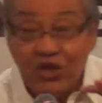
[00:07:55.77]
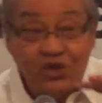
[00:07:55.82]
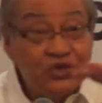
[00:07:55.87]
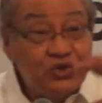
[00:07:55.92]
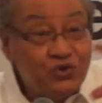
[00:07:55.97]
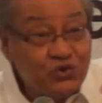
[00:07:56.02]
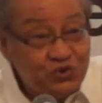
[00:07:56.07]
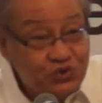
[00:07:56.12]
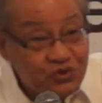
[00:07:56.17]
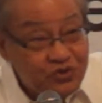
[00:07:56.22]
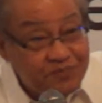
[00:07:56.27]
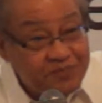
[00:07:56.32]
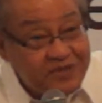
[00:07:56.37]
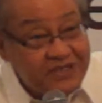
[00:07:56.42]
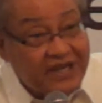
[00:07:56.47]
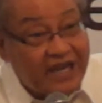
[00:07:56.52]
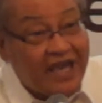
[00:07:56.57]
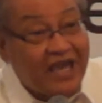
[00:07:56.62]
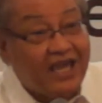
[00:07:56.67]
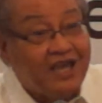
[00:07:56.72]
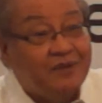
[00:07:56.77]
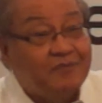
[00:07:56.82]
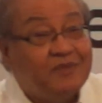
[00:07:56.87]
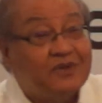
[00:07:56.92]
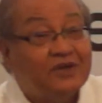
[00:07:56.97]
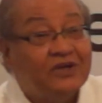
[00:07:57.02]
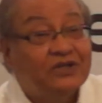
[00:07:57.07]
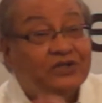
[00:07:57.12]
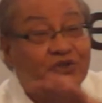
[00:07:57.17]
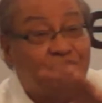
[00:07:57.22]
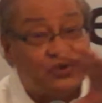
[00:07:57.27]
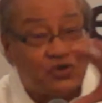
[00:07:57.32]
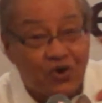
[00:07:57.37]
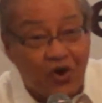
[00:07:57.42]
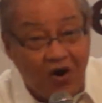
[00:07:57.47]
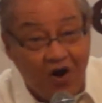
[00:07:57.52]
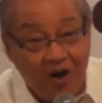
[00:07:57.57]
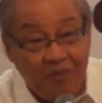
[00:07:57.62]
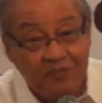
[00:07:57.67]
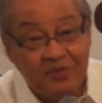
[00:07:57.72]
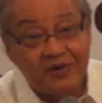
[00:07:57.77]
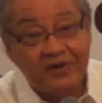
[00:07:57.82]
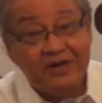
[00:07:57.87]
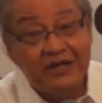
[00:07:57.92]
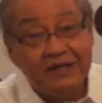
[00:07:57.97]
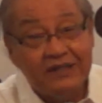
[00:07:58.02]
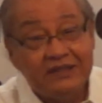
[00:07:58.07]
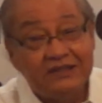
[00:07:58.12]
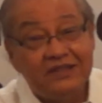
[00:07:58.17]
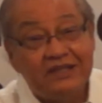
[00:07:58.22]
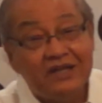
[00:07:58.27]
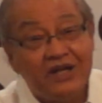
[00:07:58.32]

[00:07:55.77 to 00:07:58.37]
you should be able to cooperate